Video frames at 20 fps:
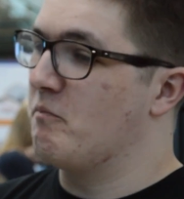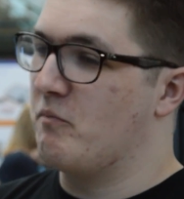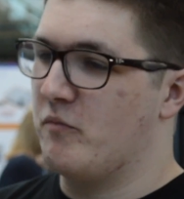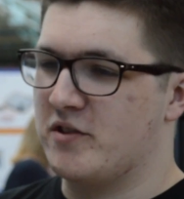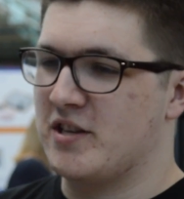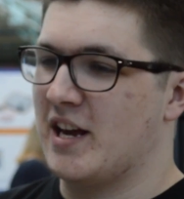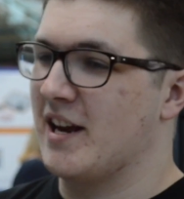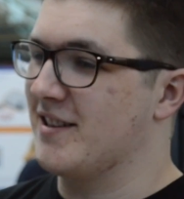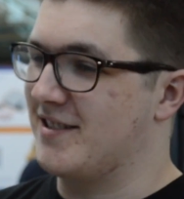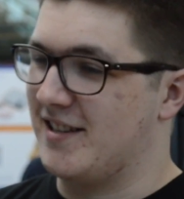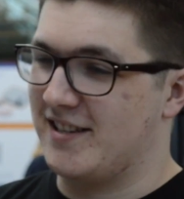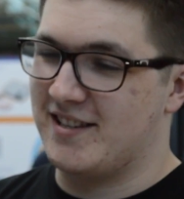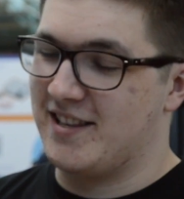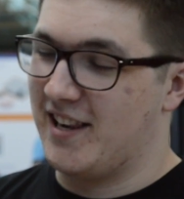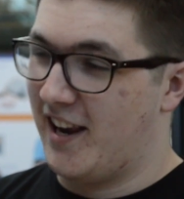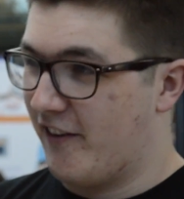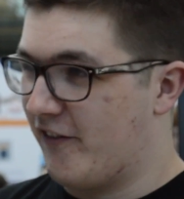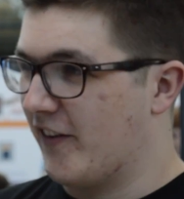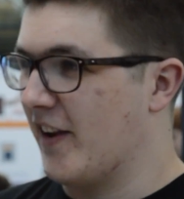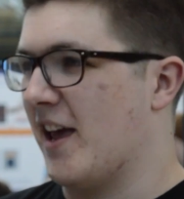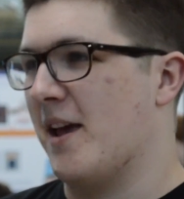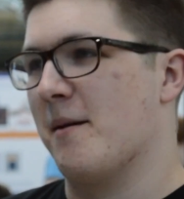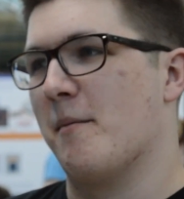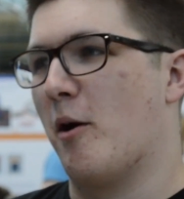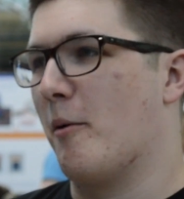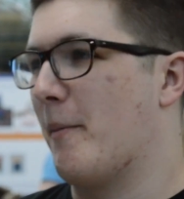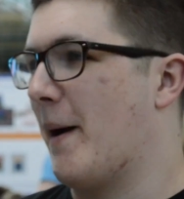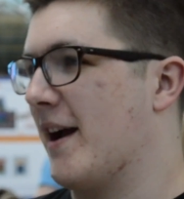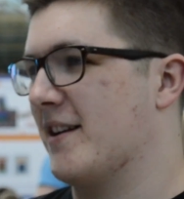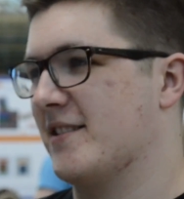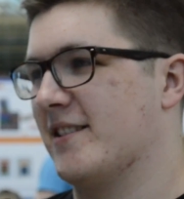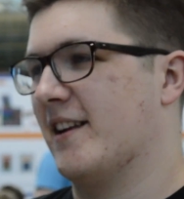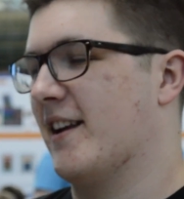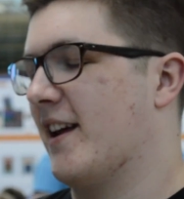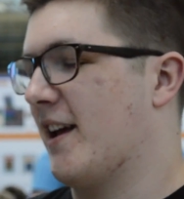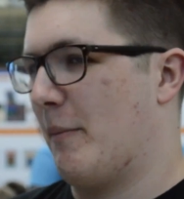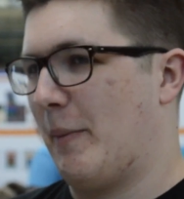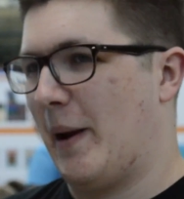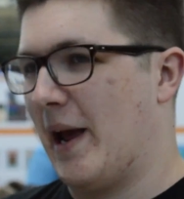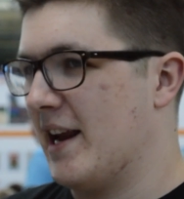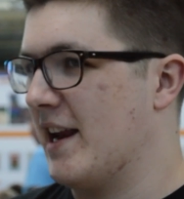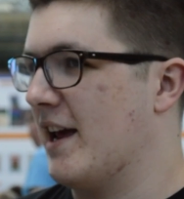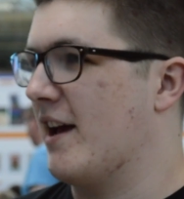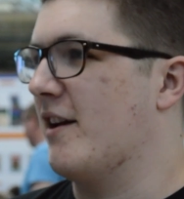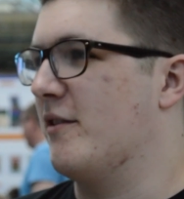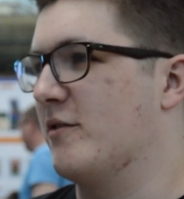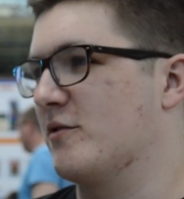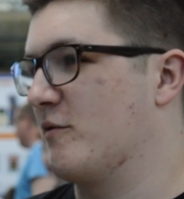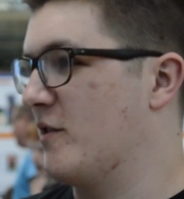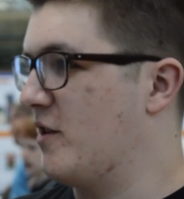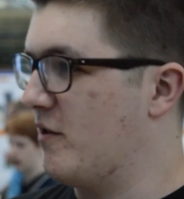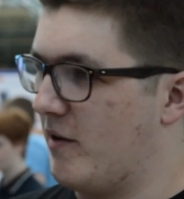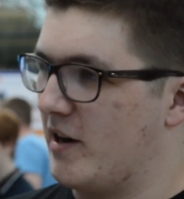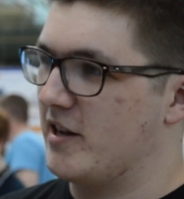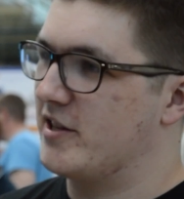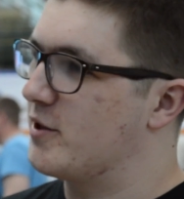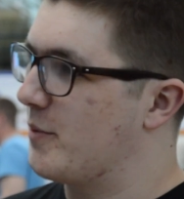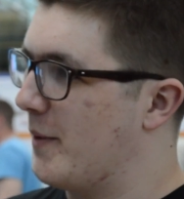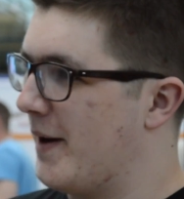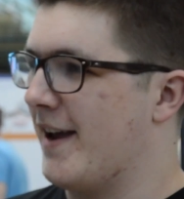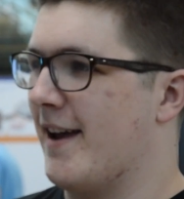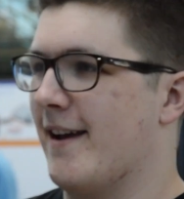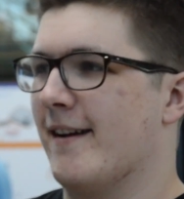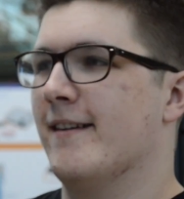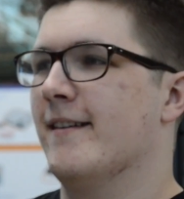sent us this lovely email back saying like, played it, it was really, really sweet.